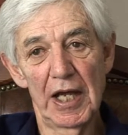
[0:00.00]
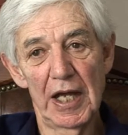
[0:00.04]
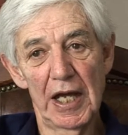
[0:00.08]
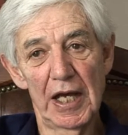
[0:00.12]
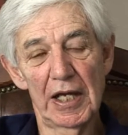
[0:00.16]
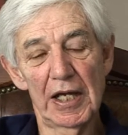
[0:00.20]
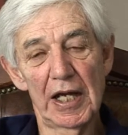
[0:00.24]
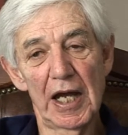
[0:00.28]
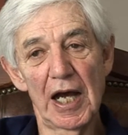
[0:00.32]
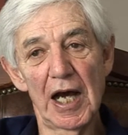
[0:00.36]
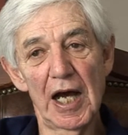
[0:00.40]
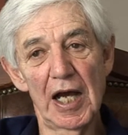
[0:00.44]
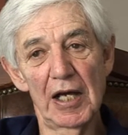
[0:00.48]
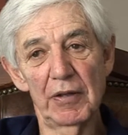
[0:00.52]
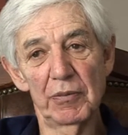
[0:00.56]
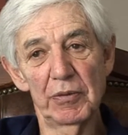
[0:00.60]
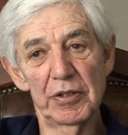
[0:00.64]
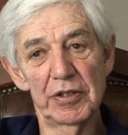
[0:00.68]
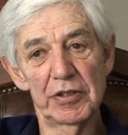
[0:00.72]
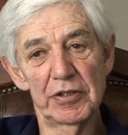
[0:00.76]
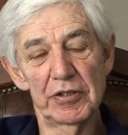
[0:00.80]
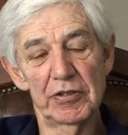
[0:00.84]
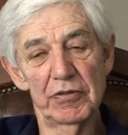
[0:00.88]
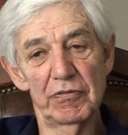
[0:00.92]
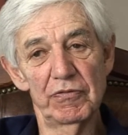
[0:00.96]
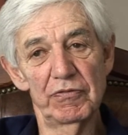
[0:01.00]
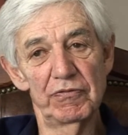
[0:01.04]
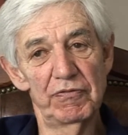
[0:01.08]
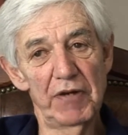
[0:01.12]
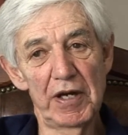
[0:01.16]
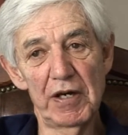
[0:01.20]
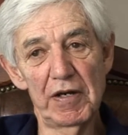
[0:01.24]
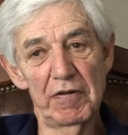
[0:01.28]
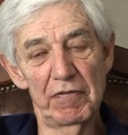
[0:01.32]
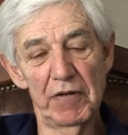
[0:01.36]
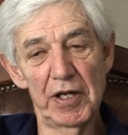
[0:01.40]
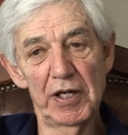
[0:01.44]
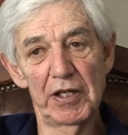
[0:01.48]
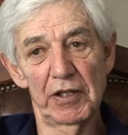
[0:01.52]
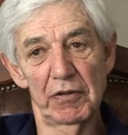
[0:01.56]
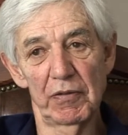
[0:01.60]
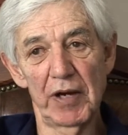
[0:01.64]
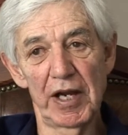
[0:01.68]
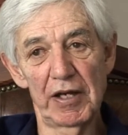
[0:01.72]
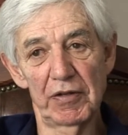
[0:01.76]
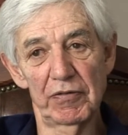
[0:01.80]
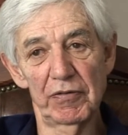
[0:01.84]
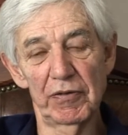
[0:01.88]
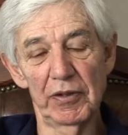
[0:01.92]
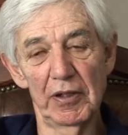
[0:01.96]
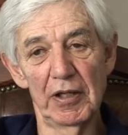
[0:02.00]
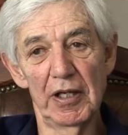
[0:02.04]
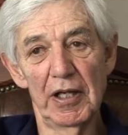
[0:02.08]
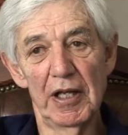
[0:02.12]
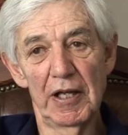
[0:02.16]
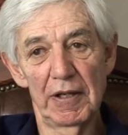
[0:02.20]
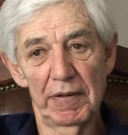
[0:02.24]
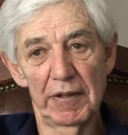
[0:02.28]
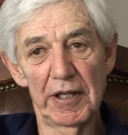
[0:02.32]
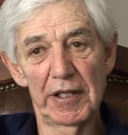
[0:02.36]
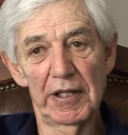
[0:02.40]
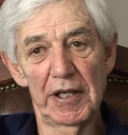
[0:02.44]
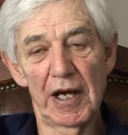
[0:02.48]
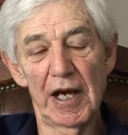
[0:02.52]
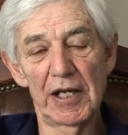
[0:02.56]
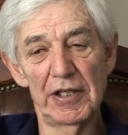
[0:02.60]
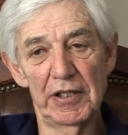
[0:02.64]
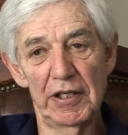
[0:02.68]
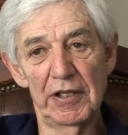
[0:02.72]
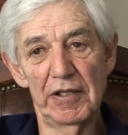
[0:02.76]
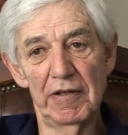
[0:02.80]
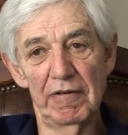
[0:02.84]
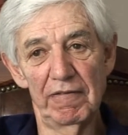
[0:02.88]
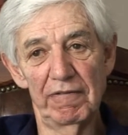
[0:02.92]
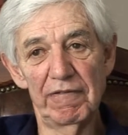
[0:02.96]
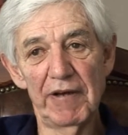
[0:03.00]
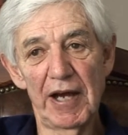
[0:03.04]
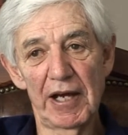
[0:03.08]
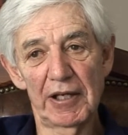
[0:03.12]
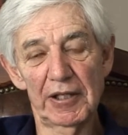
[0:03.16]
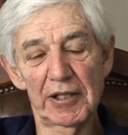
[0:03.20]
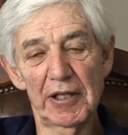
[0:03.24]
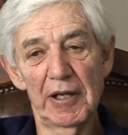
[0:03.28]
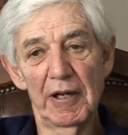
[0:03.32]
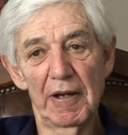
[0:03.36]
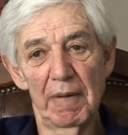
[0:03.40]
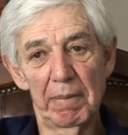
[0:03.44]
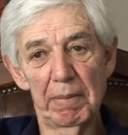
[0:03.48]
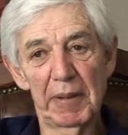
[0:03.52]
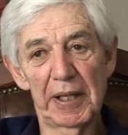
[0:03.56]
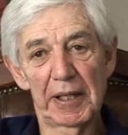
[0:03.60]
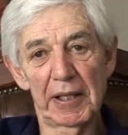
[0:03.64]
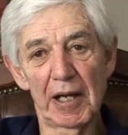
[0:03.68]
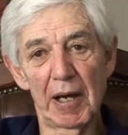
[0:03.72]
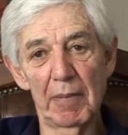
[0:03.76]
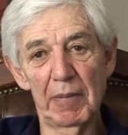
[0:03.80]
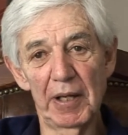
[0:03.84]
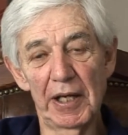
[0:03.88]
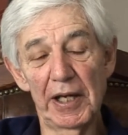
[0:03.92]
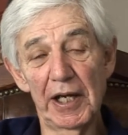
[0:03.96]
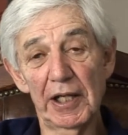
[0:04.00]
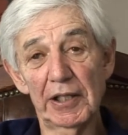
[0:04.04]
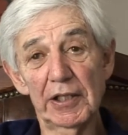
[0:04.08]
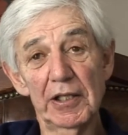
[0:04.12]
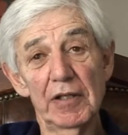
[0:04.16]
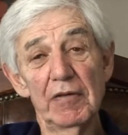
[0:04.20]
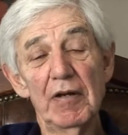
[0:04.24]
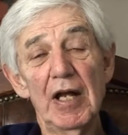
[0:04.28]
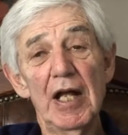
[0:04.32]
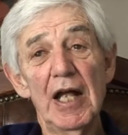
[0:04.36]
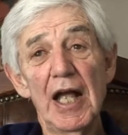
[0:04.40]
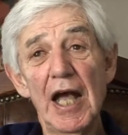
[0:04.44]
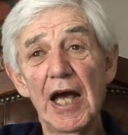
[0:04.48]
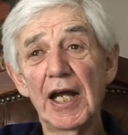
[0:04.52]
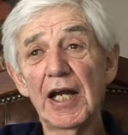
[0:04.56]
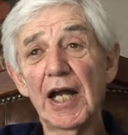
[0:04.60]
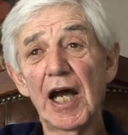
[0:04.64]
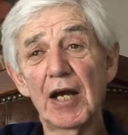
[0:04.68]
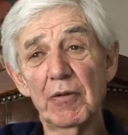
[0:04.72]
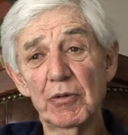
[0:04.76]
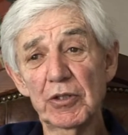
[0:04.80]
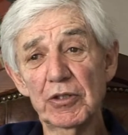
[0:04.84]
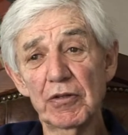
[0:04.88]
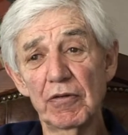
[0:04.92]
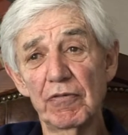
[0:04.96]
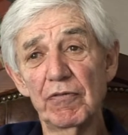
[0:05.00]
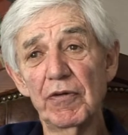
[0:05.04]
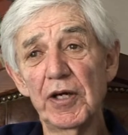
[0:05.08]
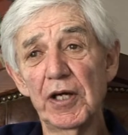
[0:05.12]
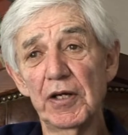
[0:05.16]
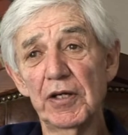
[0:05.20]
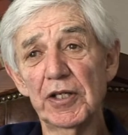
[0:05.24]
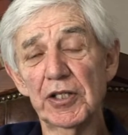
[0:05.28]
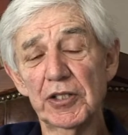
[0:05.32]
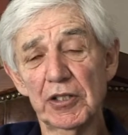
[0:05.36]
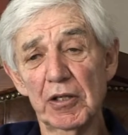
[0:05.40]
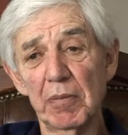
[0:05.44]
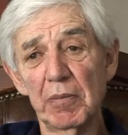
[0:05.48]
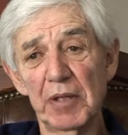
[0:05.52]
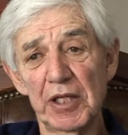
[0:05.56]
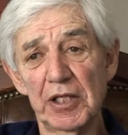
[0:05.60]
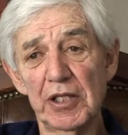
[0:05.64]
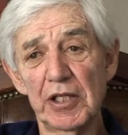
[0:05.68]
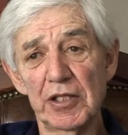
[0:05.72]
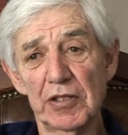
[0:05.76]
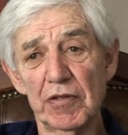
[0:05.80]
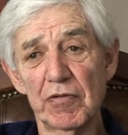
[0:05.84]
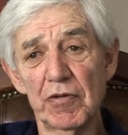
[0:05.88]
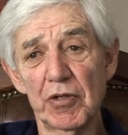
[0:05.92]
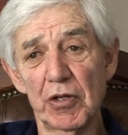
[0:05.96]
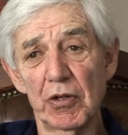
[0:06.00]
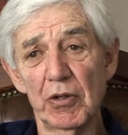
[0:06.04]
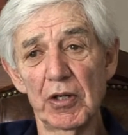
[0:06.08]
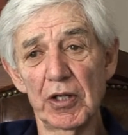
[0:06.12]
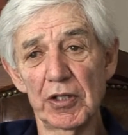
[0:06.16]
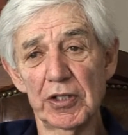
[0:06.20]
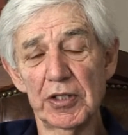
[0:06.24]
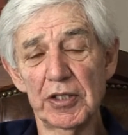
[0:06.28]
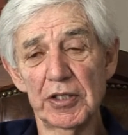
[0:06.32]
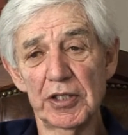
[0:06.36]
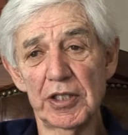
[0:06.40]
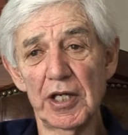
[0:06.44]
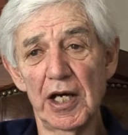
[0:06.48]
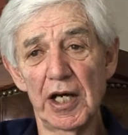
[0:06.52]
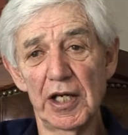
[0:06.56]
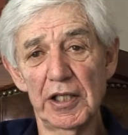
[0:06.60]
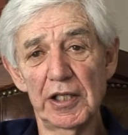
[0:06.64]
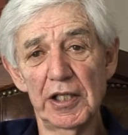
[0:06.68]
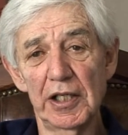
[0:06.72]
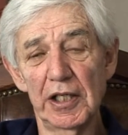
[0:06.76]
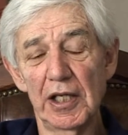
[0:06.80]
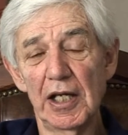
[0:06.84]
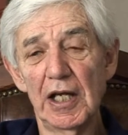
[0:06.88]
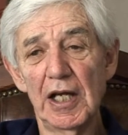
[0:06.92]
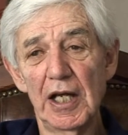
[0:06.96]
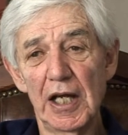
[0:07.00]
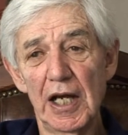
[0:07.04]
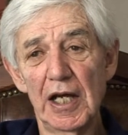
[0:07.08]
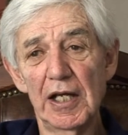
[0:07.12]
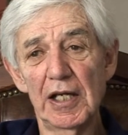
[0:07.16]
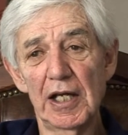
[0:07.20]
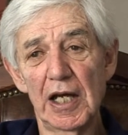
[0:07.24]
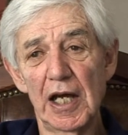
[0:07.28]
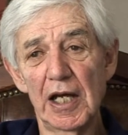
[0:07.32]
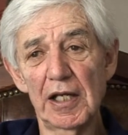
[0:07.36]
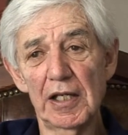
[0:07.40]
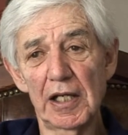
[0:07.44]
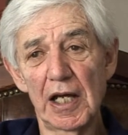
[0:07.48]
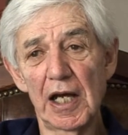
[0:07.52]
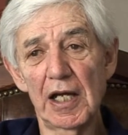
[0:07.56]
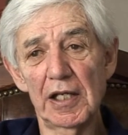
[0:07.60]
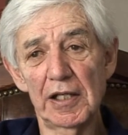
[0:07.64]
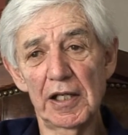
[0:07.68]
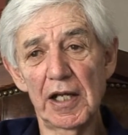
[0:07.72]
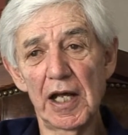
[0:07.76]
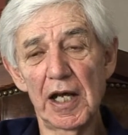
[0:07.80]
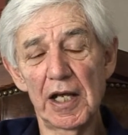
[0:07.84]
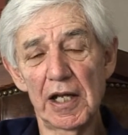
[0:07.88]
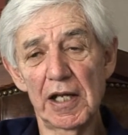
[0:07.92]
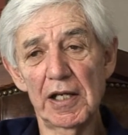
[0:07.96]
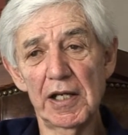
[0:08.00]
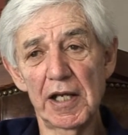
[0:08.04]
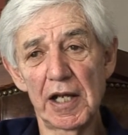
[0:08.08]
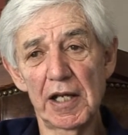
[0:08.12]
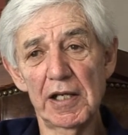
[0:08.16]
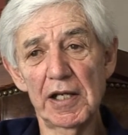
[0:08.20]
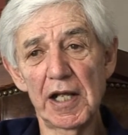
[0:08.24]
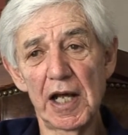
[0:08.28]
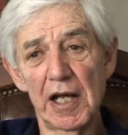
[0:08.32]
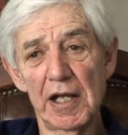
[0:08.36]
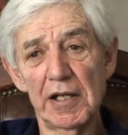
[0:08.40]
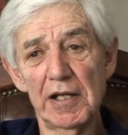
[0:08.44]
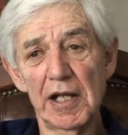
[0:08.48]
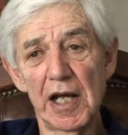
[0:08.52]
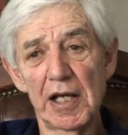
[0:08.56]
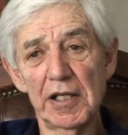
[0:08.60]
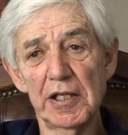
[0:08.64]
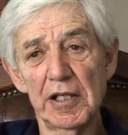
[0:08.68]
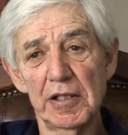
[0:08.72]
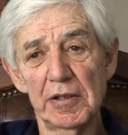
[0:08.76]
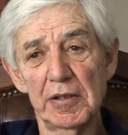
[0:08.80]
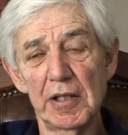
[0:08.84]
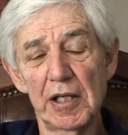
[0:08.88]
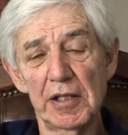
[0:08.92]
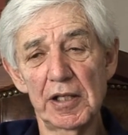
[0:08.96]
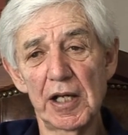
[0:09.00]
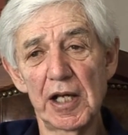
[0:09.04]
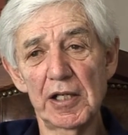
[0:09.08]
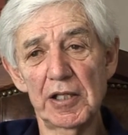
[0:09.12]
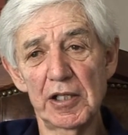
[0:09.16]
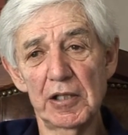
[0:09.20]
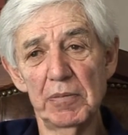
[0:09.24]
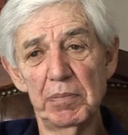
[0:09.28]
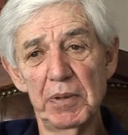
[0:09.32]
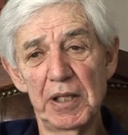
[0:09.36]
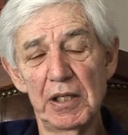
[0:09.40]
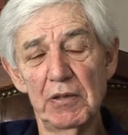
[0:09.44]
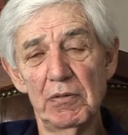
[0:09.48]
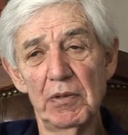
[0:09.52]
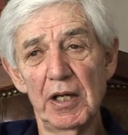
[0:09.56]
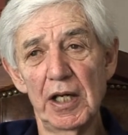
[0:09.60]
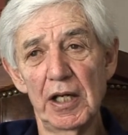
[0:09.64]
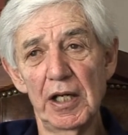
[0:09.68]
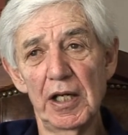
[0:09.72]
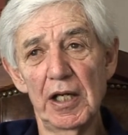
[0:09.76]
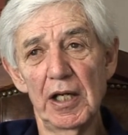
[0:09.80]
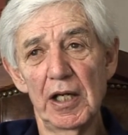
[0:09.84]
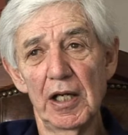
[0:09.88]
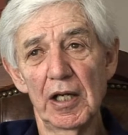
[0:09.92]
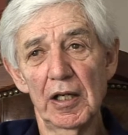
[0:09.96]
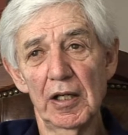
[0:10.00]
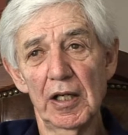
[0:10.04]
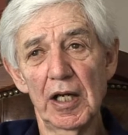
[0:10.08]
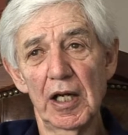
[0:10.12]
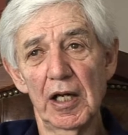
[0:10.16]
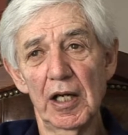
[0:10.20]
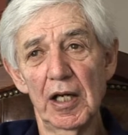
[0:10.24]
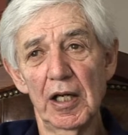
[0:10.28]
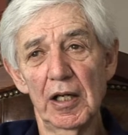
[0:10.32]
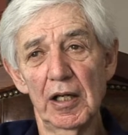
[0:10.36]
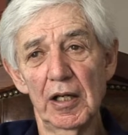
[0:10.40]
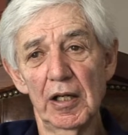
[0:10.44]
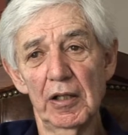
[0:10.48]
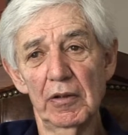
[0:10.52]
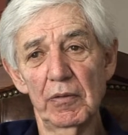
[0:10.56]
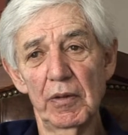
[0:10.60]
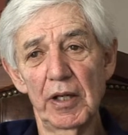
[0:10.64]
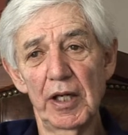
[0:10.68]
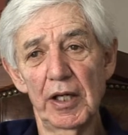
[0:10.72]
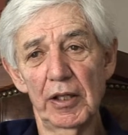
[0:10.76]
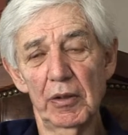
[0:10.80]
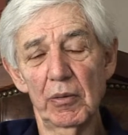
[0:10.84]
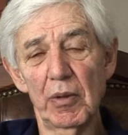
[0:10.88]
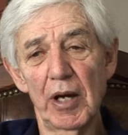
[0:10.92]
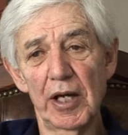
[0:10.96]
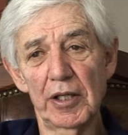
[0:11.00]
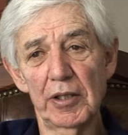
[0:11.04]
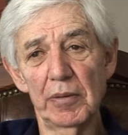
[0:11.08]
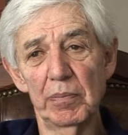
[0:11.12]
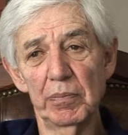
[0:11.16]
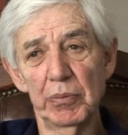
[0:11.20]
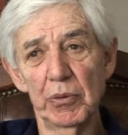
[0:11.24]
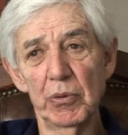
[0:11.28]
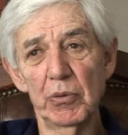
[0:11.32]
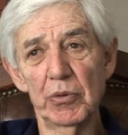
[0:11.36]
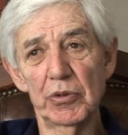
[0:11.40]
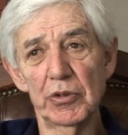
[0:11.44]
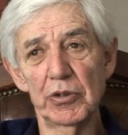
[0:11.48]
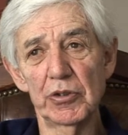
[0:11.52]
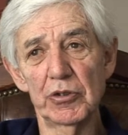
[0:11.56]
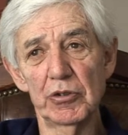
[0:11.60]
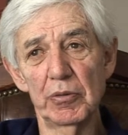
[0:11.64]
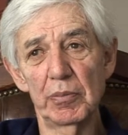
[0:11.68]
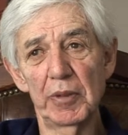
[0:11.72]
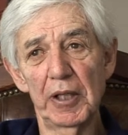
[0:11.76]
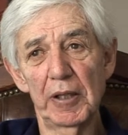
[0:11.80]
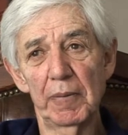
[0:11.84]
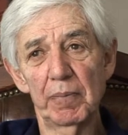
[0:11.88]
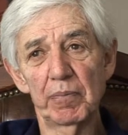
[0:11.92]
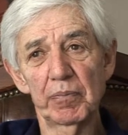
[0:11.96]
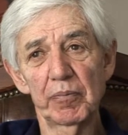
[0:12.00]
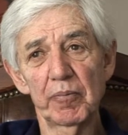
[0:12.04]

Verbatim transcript: And I was very, very grateful that I did, in fact, become elected. And I was on various committees of the Royal Society, and, and, and that, that, that, has, that has been really, uh, uh, really quite important to me.